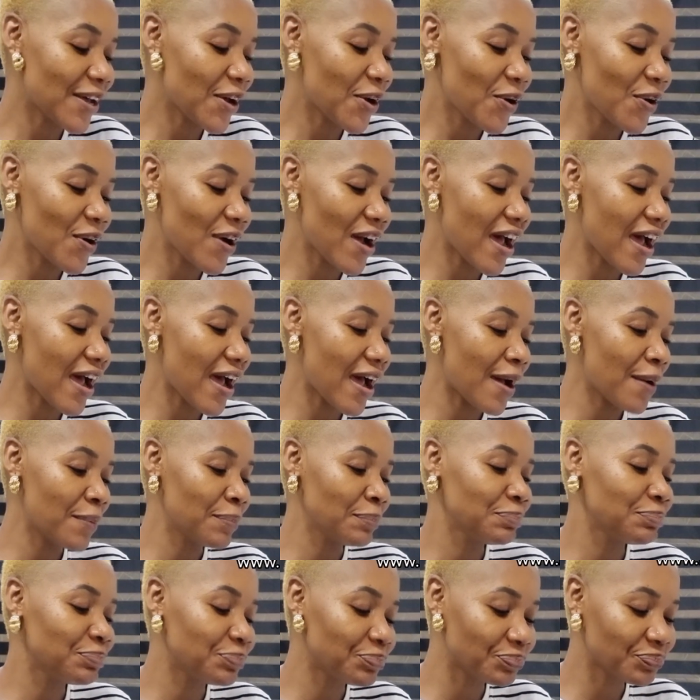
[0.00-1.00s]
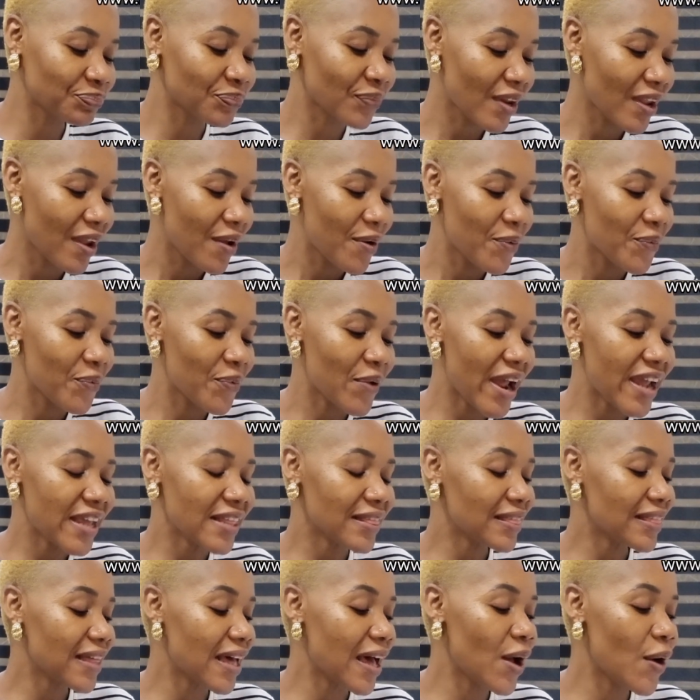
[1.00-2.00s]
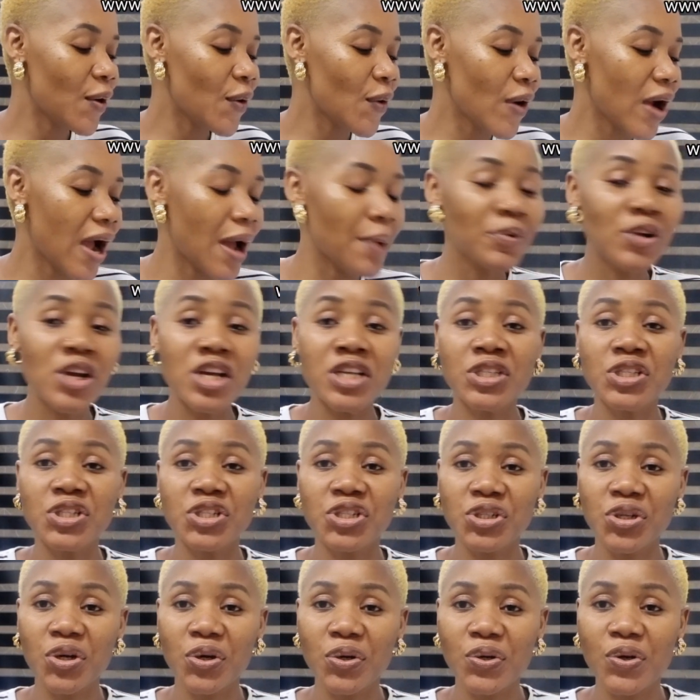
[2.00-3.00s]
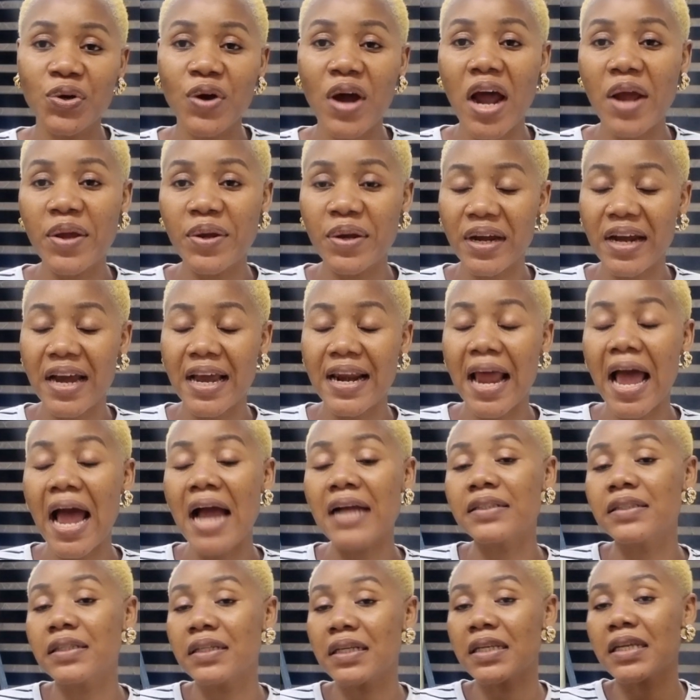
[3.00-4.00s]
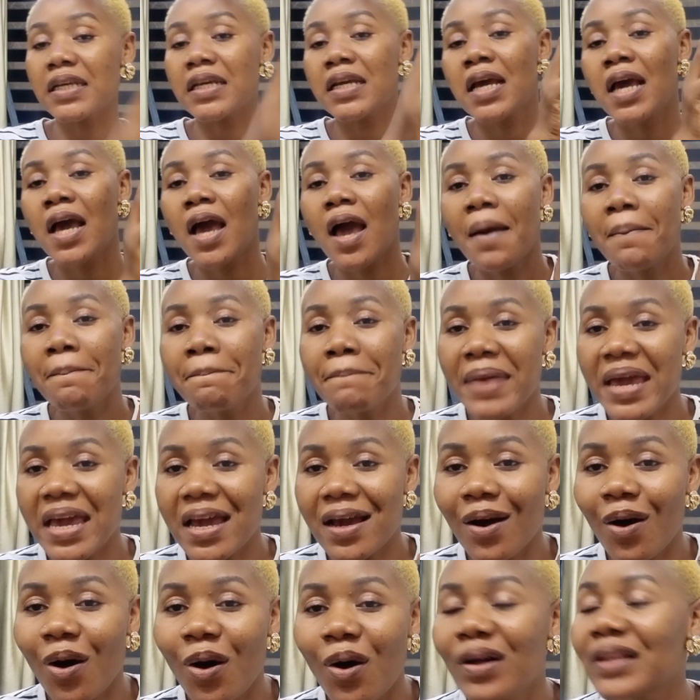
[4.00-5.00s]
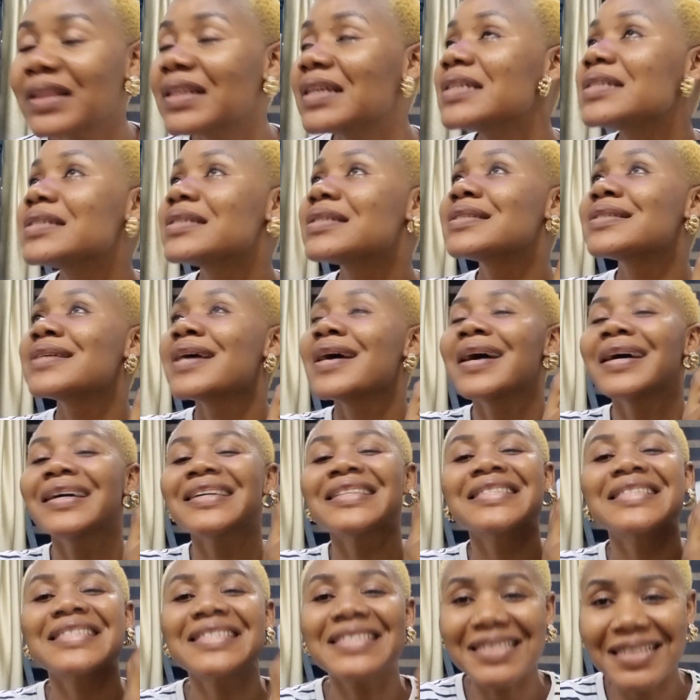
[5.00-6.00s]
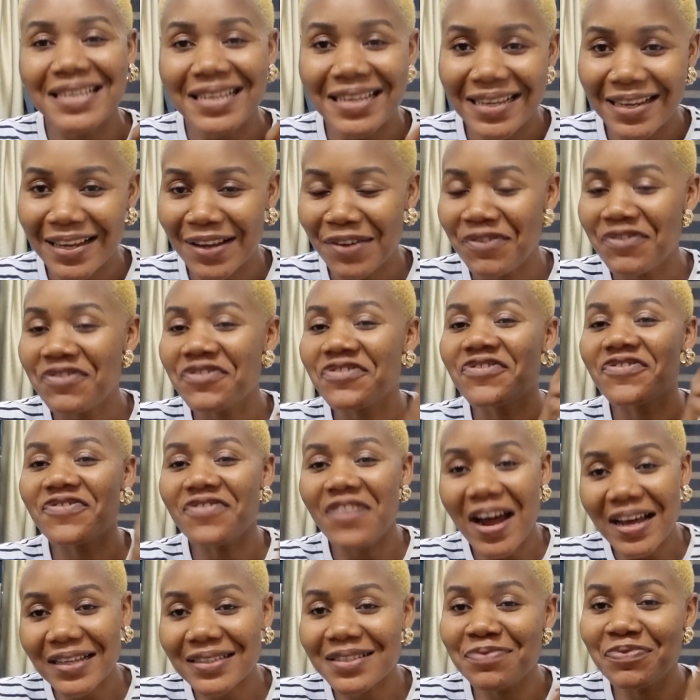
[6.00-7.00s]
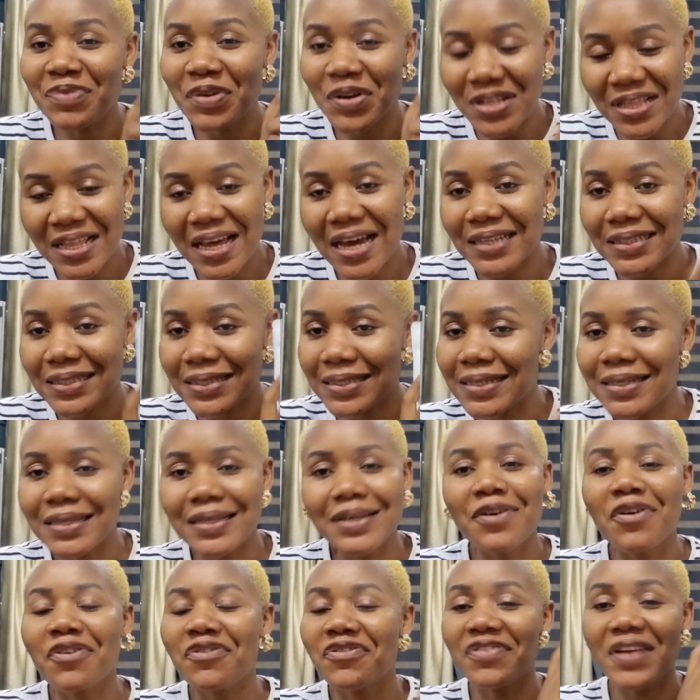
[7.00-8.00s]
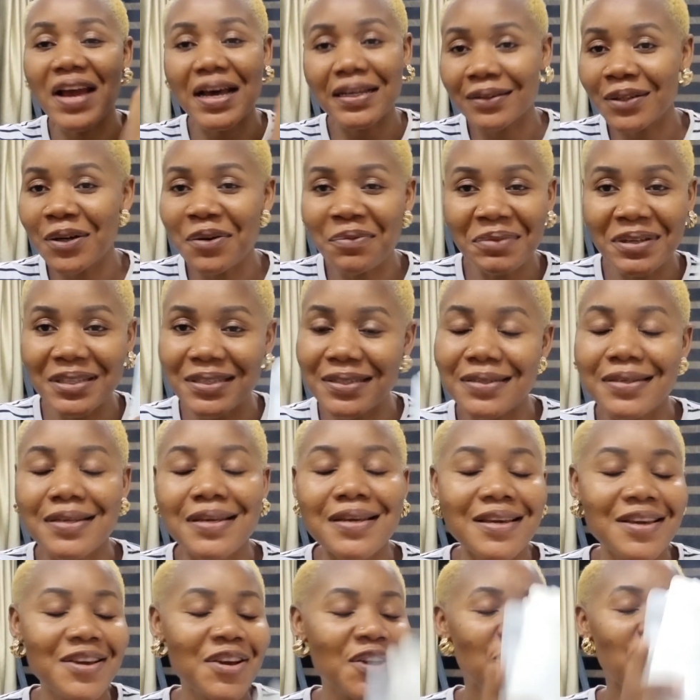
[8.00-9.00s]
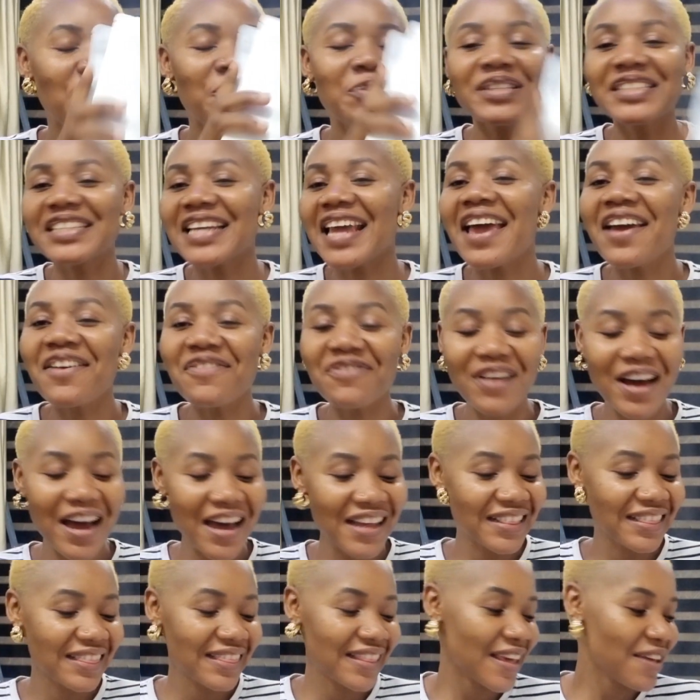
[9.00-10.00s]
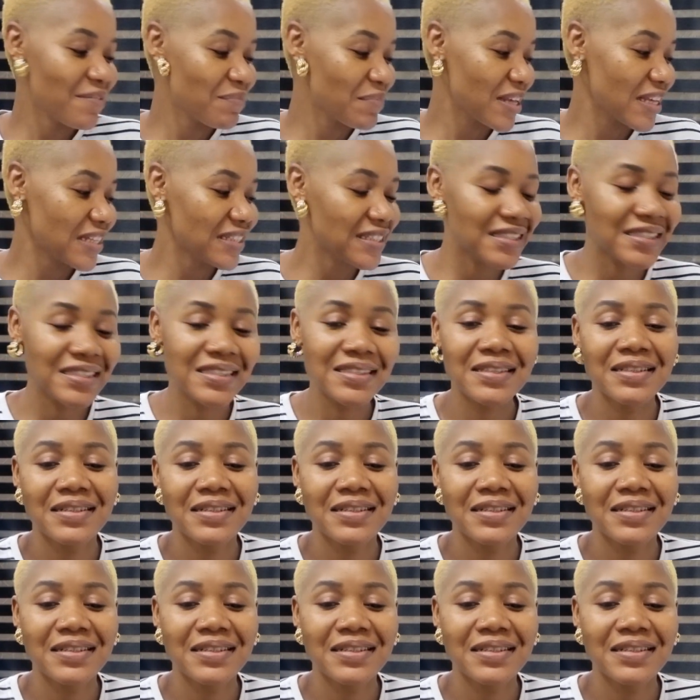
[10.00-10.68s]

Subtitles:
So right now I'm going to show you you can actually make all this tea, fat burner tea or flat tummy tea, whichever name it.